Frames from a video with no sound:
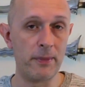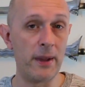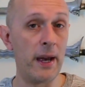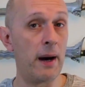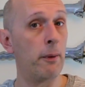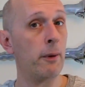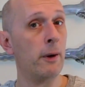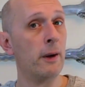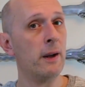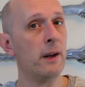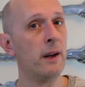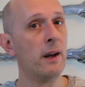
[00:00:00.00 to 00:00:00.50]

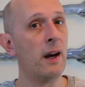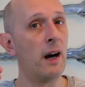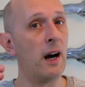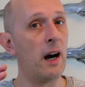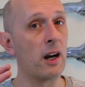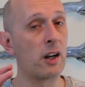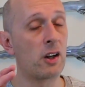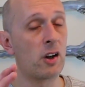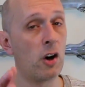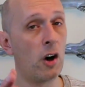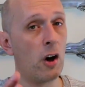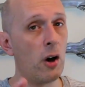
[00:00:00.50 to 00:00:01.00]
Now,
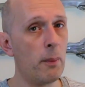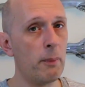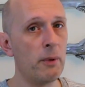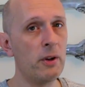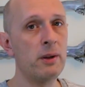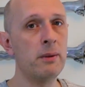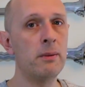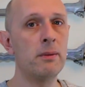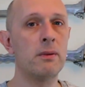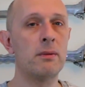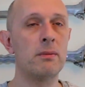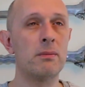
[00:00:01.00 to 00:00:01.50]
a
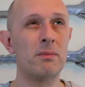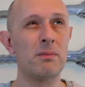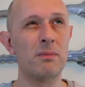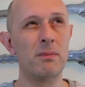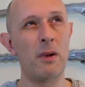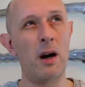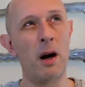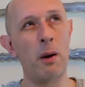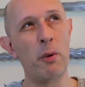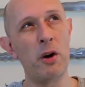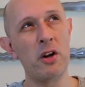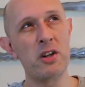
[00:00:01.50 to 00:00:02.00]
common
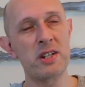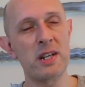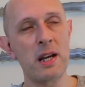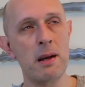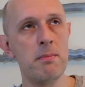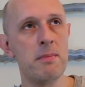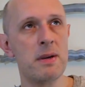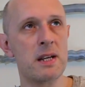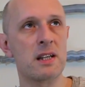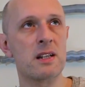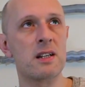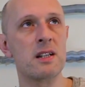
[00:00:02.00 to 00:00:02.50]
I won't say
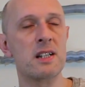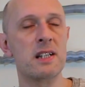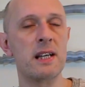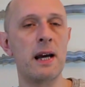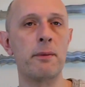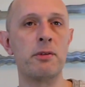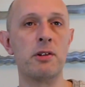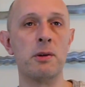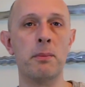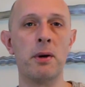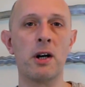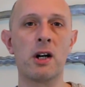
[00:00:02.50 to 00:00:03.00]

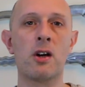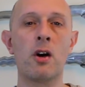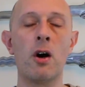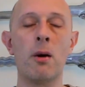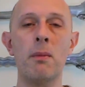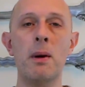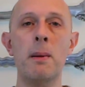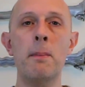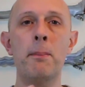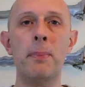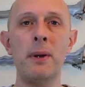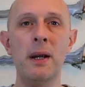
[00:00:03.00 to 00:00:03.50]
misconception, but a
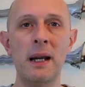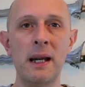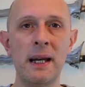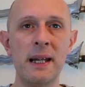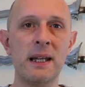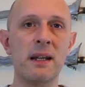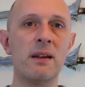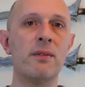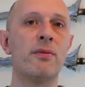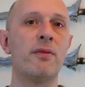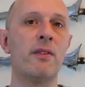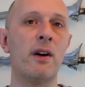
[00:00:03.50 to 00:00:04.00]
common
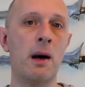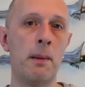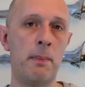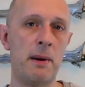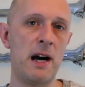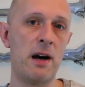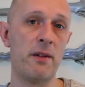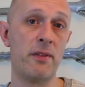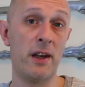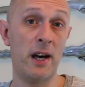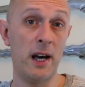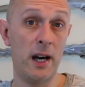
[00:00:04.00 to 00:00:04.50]
belief
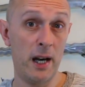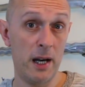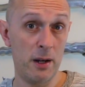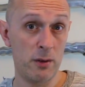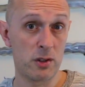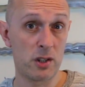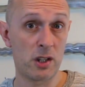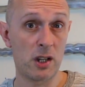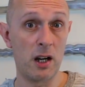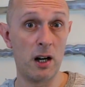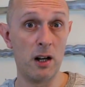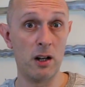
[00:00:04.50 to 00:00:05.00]
about the
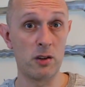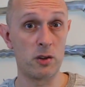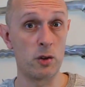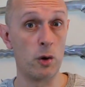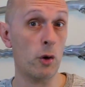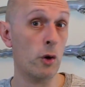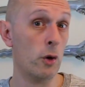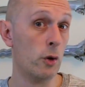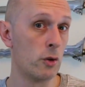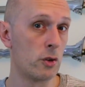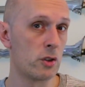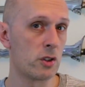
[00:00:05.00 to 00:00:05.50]
Housecarls
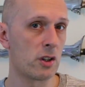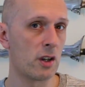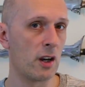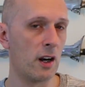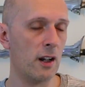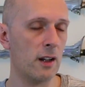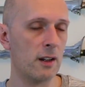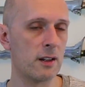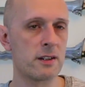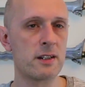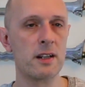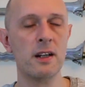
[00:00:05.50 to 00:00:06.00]
or
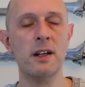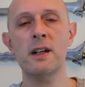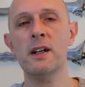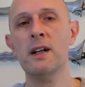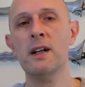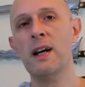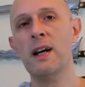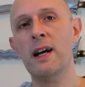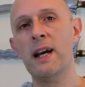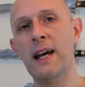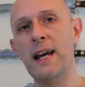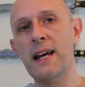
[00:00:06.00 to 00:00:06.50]
Huscarls
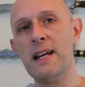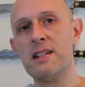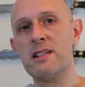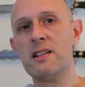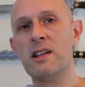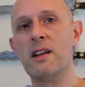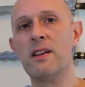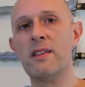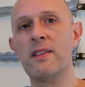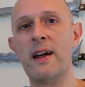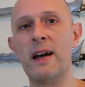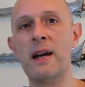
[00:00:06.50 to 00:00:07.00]
is
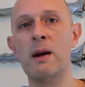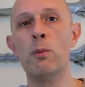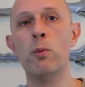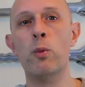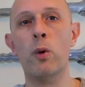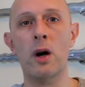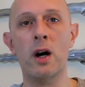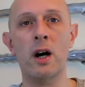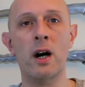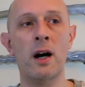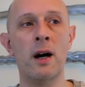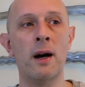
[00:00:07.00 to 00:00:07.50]
that they
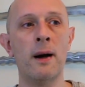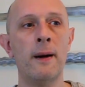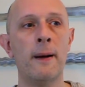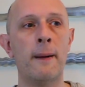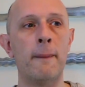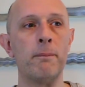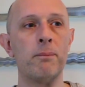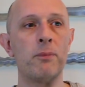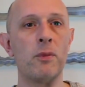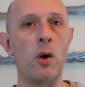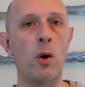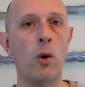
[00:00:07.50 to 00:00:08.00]
were
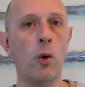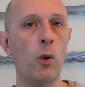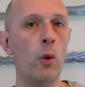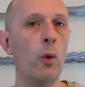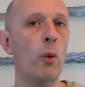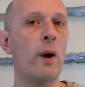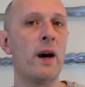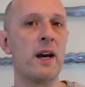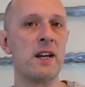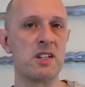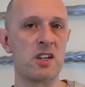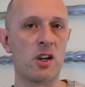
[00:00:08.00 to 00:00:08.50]

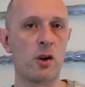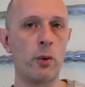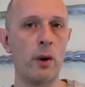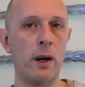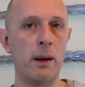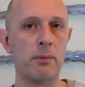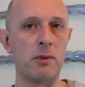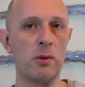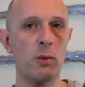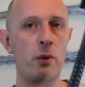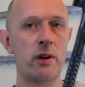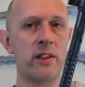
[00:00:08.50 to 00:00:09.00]
always
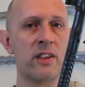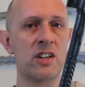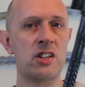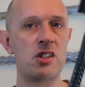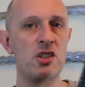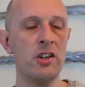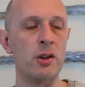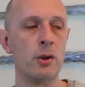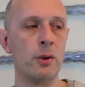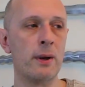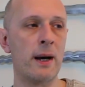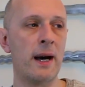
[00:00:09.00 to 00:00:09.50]
equipped with a
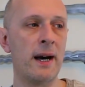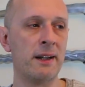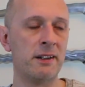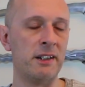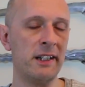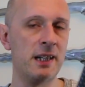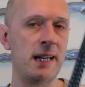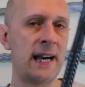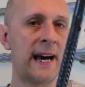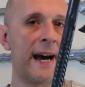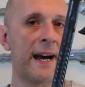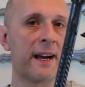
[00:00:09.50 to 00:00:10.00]

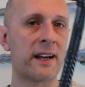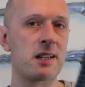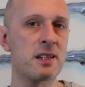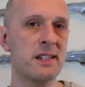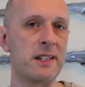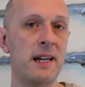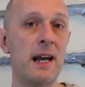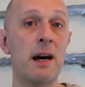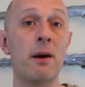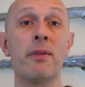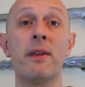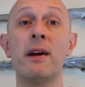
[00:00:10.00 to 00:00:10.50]
two-handed
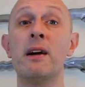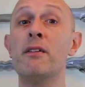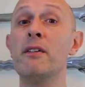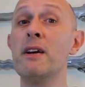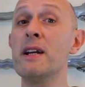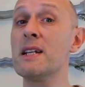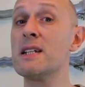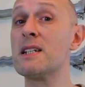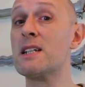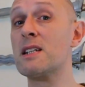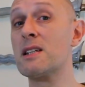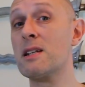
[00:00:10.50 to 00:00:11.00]
axe. Now there
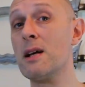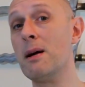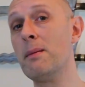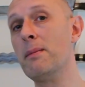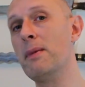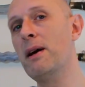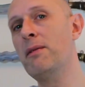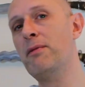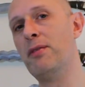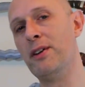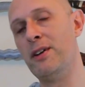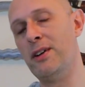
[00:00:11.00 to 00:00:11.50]
is
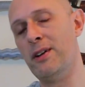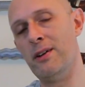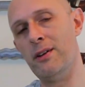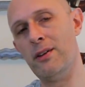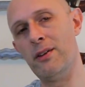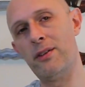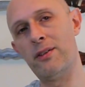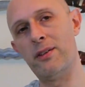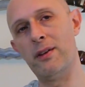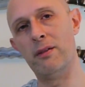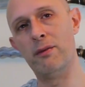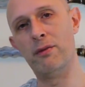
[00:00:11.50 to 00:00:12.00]
some
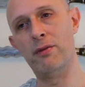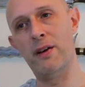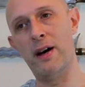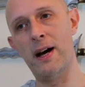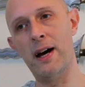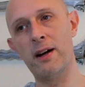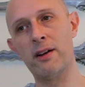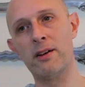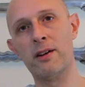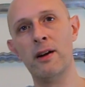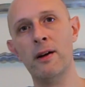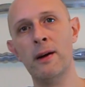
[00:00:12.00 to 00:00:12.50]
evidence, in
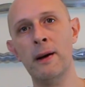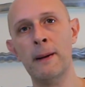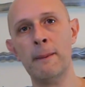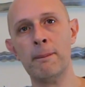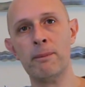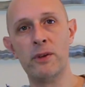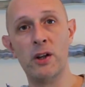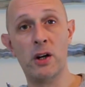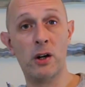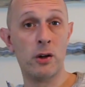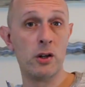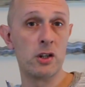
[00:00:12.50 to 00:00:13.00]
fact,
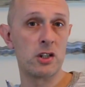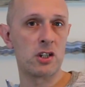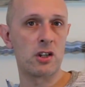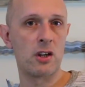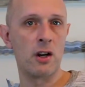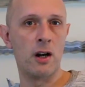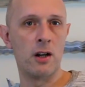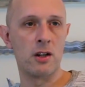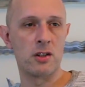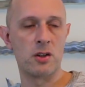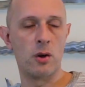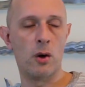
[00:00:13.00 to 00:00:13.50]
that
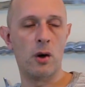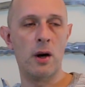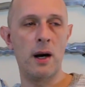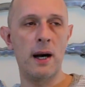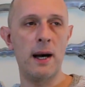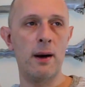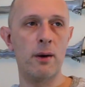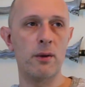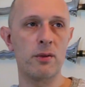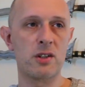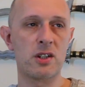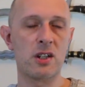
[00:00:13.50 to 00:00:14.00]
husgards or
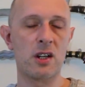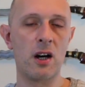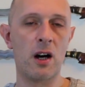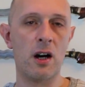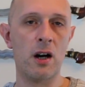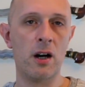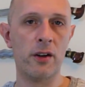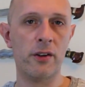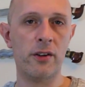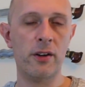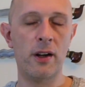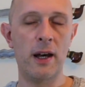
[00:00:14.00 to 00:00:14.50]

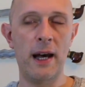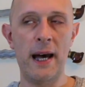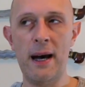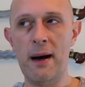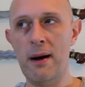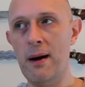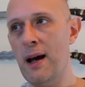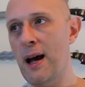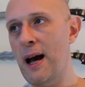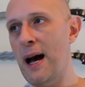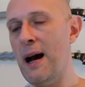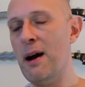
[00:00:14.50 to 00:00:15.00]
houseguard,
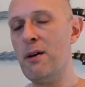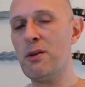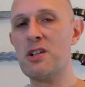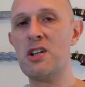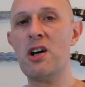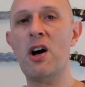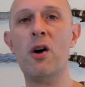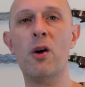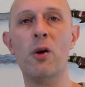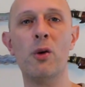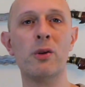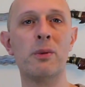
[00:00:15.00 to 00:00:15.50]
ha
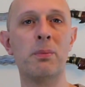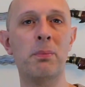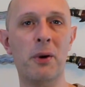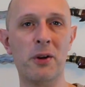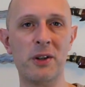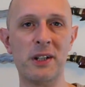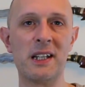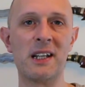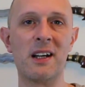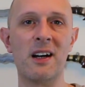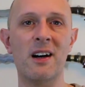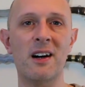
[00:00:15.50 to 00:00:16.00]
household
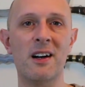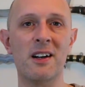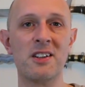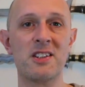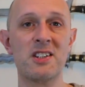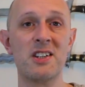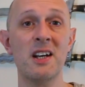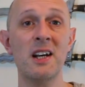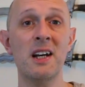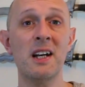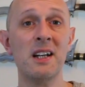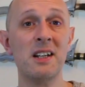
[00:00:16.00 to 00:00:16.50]

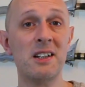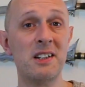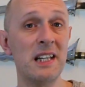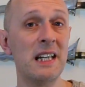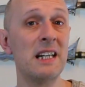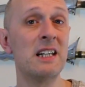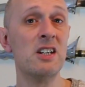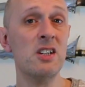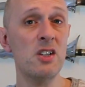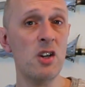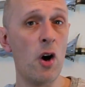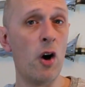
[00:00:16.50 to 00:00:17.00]
bodyguards
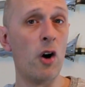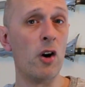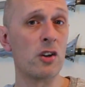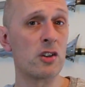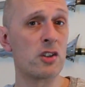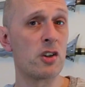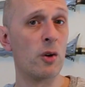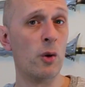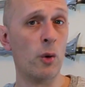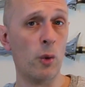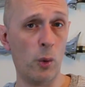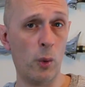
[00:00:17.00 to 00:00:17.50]
did
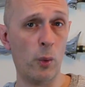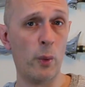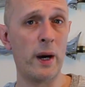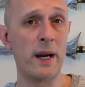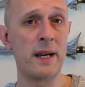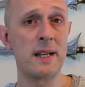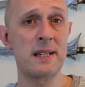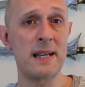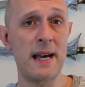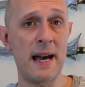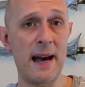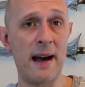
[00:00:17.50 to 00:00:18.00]
not
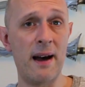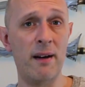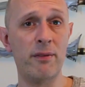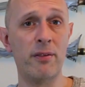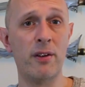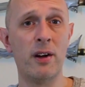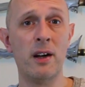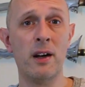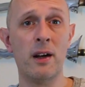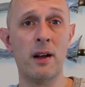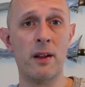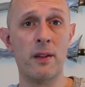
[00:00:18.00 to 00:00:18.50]
always
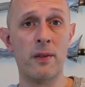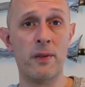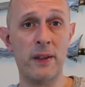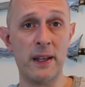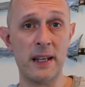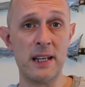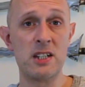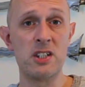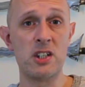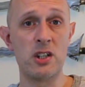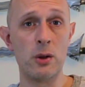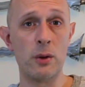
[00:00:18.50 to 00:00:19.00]
have
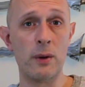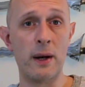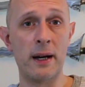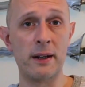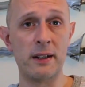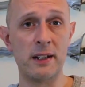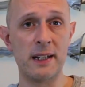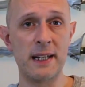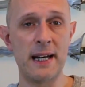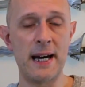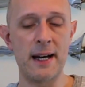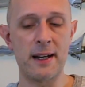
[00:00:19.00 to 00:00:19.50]
these
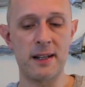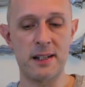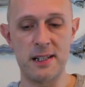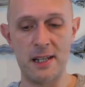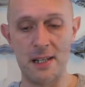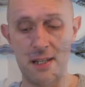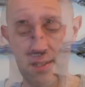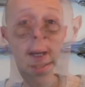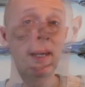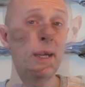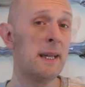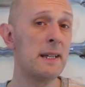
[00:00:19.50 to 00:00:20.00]
two-handed
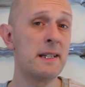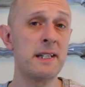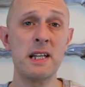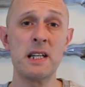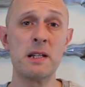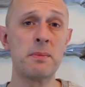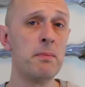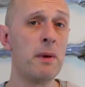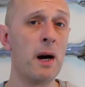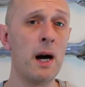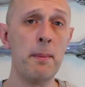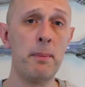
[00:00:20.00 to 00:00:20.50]
axes. It
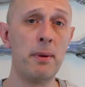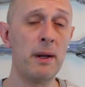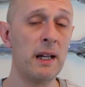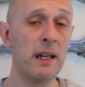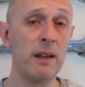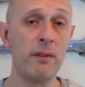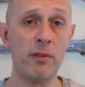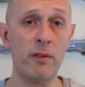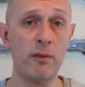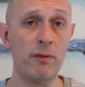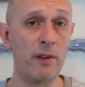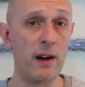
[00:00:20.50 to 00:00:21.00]
is my
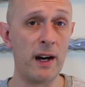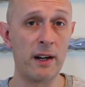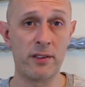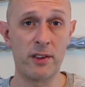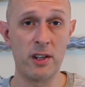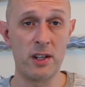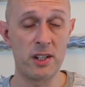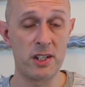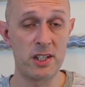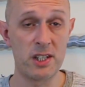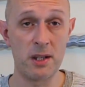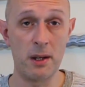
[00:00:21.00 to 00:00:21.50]
belief, in fact,
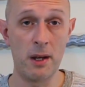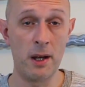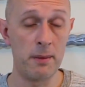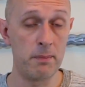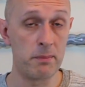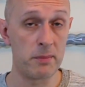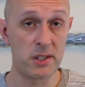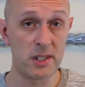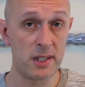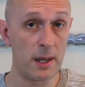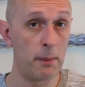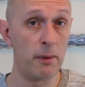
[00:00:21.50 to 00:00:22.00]
that
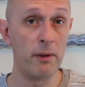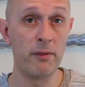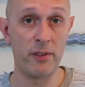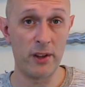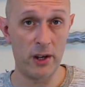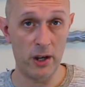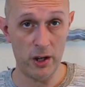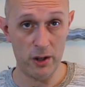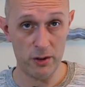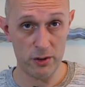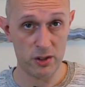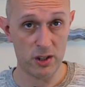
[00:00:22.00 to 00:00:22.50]
um, some of
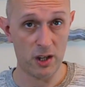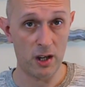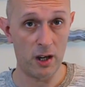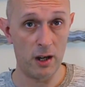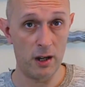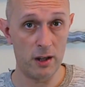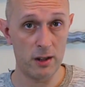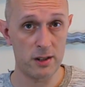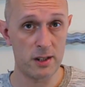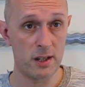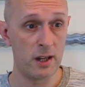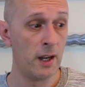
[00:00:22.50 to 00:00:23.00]
the
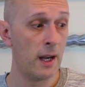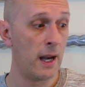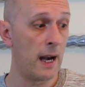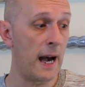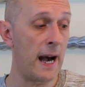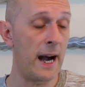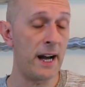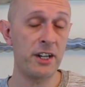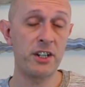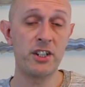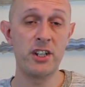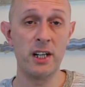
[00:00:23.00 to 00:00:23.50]
huskars
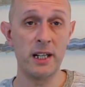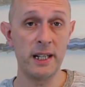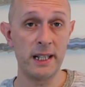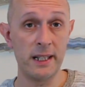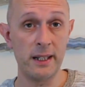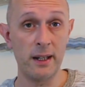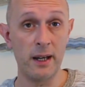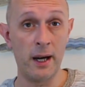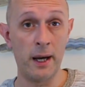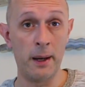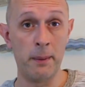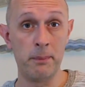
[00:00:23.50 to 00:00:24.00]

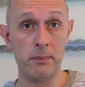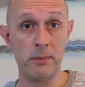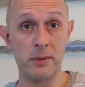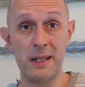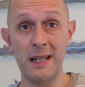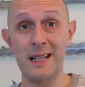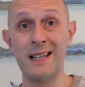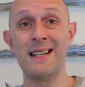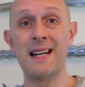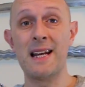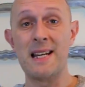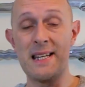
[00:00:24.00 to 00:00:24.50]
actually um,
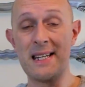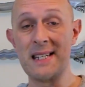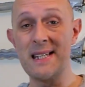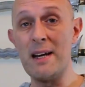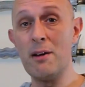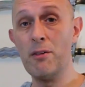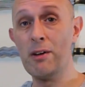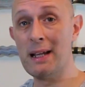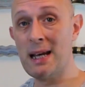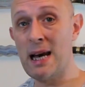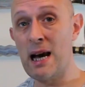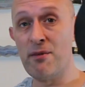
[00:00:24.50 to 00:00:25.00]
didn't
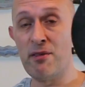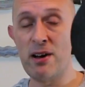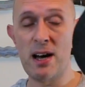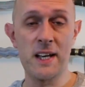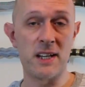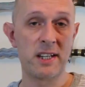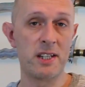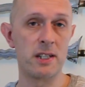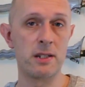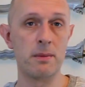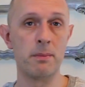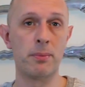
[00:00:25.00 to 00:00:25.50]
necessarily have
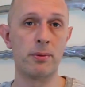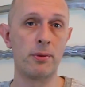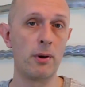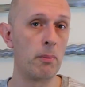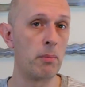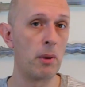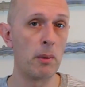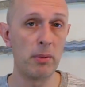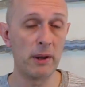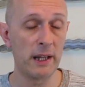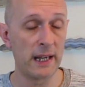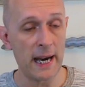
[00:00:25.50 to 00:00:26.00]
axes and
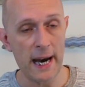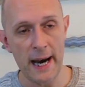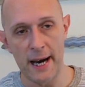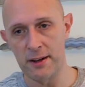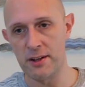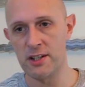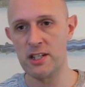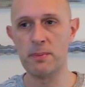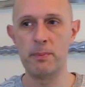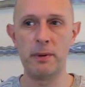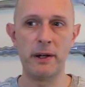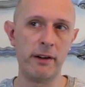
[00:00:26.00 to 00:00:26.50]
probably
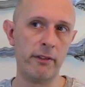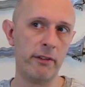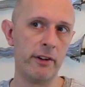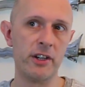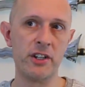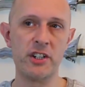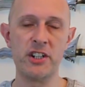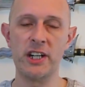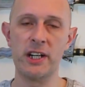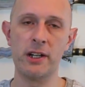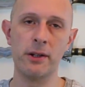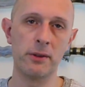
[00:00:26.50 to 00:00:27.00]
had spear
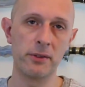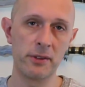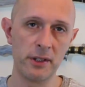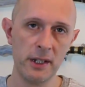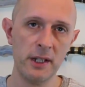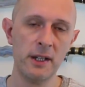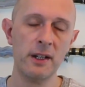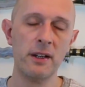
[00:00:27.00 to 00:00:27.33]
and shield,